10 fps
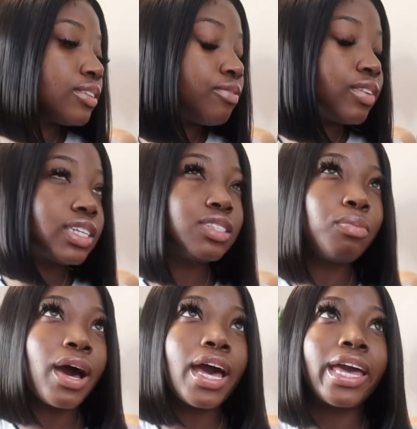fix
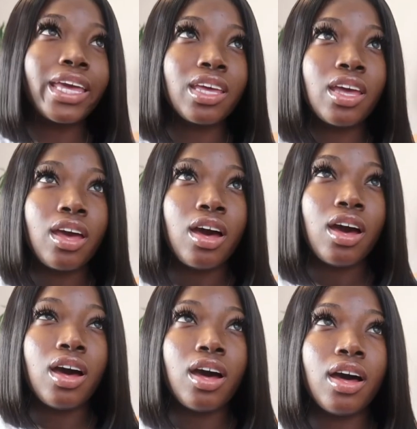my
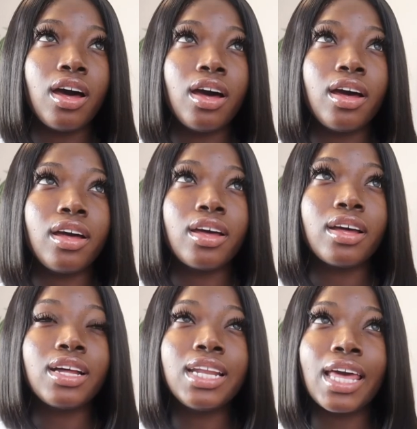
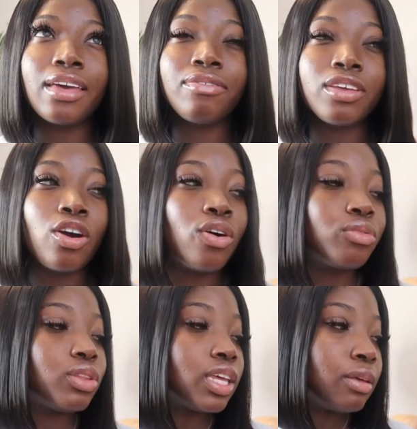
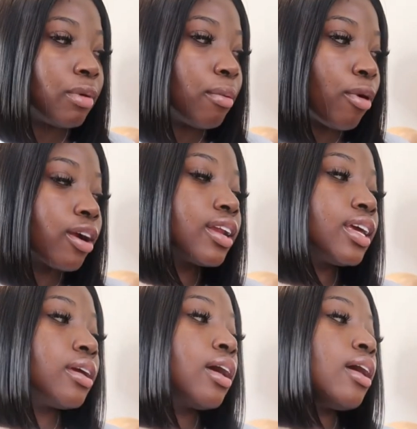Klaviyo, the email
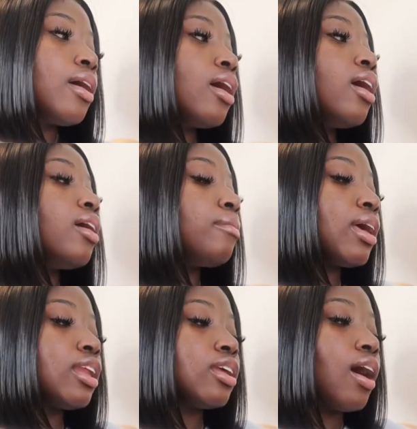marketing,
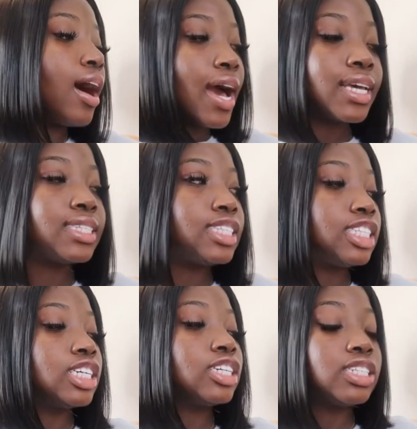and yeah, I
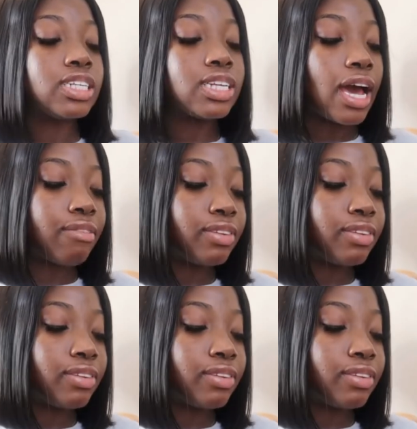still did not